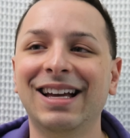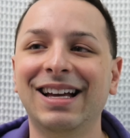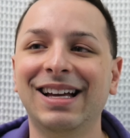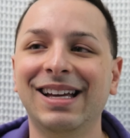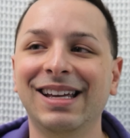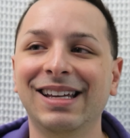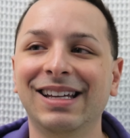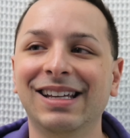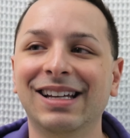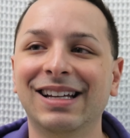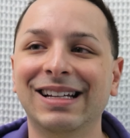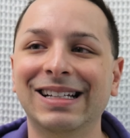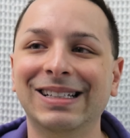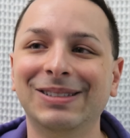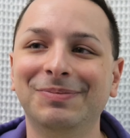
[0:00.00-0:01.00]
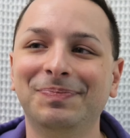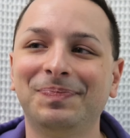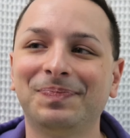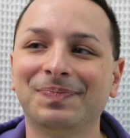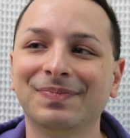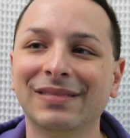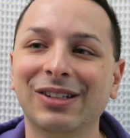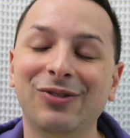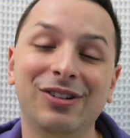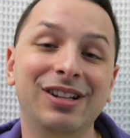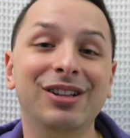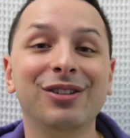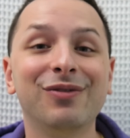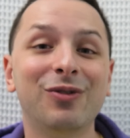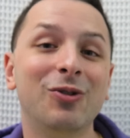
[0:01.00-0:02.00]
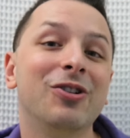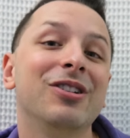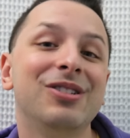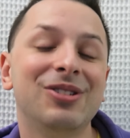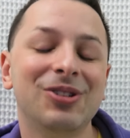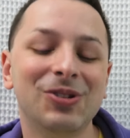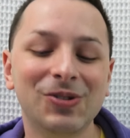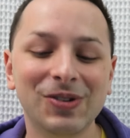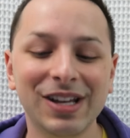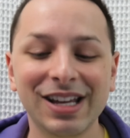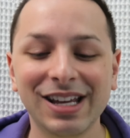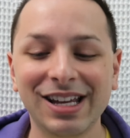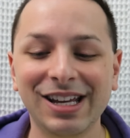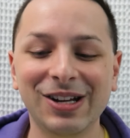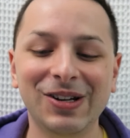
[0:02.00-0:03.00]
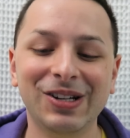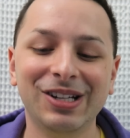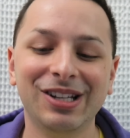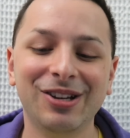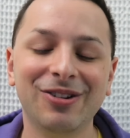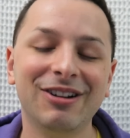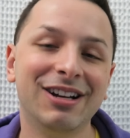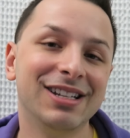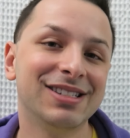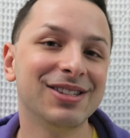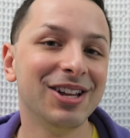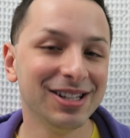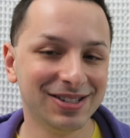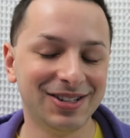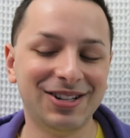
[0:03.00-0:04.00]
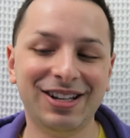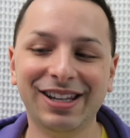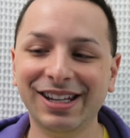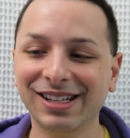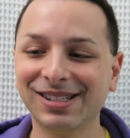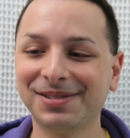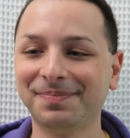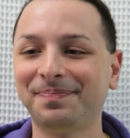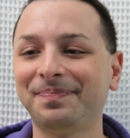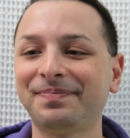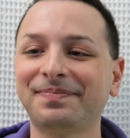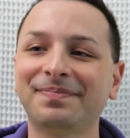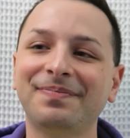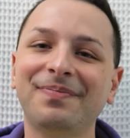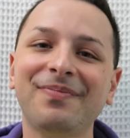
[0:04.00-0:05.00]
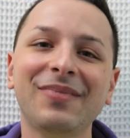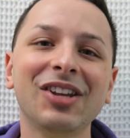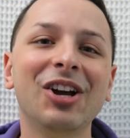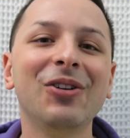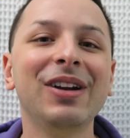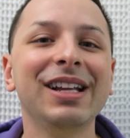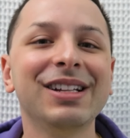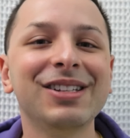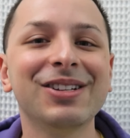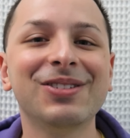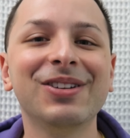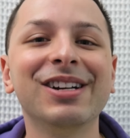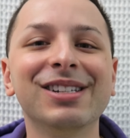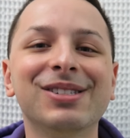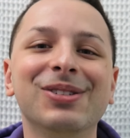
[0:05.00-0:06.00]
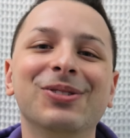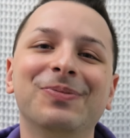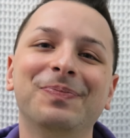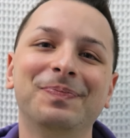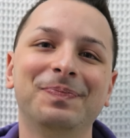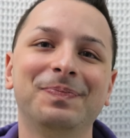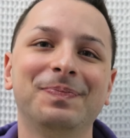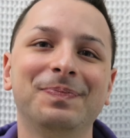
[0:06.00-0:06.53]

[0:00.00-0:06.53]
I um, really look forward to hearing your guys' thoughts on all this. Alrighty, I'll talk to you guys soon.